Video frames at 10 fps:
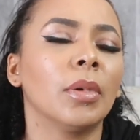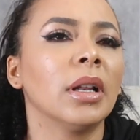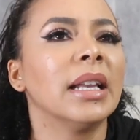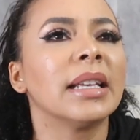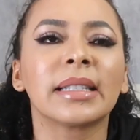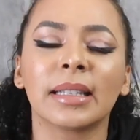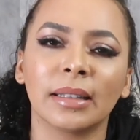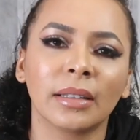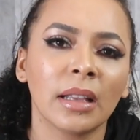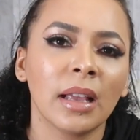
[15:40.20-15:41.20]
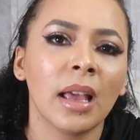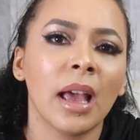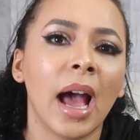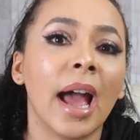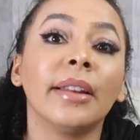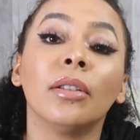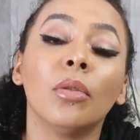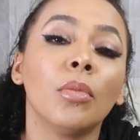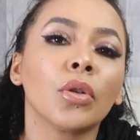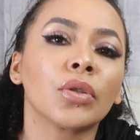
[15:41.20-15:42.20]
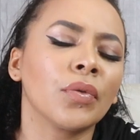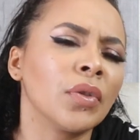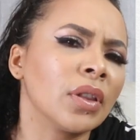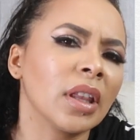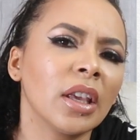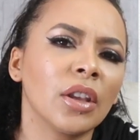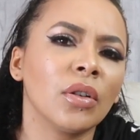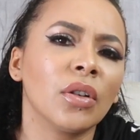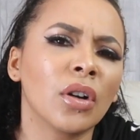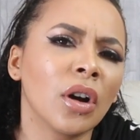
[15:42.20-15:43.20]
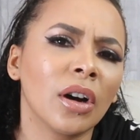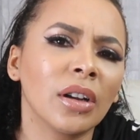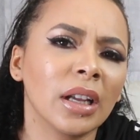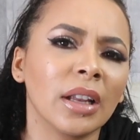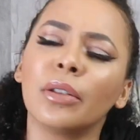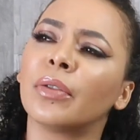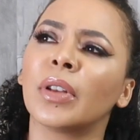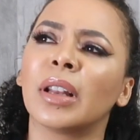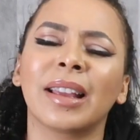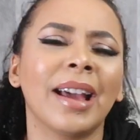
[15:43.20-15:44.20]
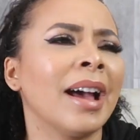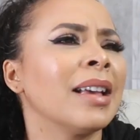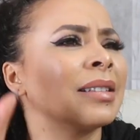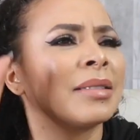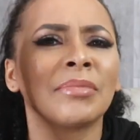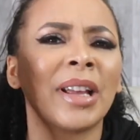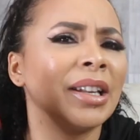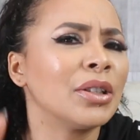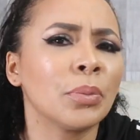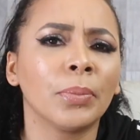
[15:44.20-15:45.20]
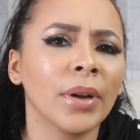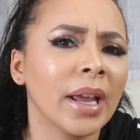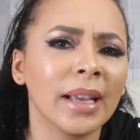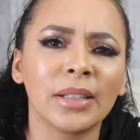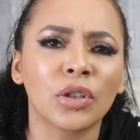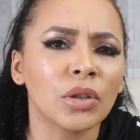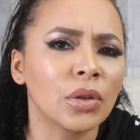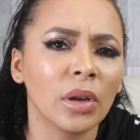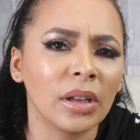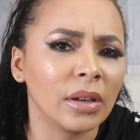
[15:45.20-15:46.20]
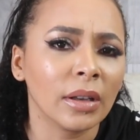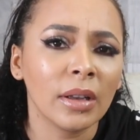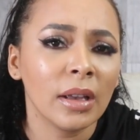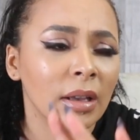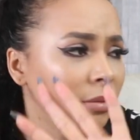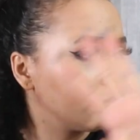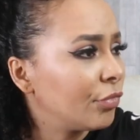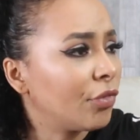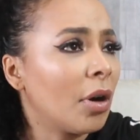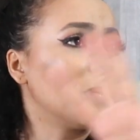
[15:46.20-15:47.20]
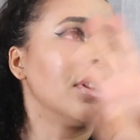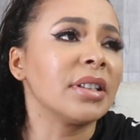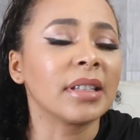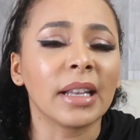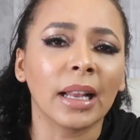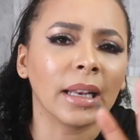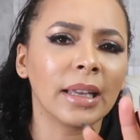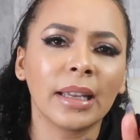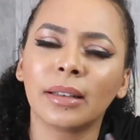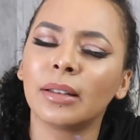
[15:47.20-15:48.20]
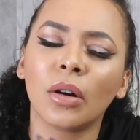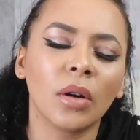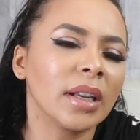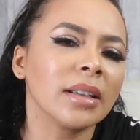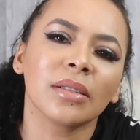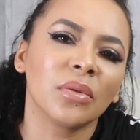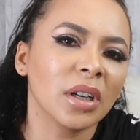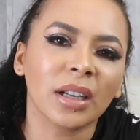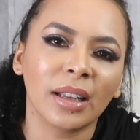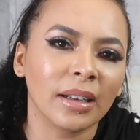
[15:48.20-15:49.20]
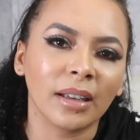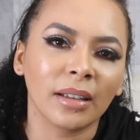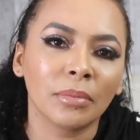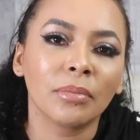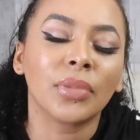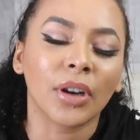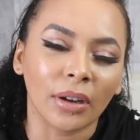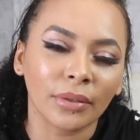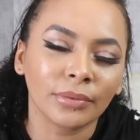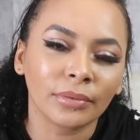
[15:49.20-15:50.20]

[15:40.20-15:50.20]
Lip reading: But listen, I know most of you think you're God and you feel like, it's a little prayer is just gonna rub this thing clean. No, it doesn't work like that, bruh.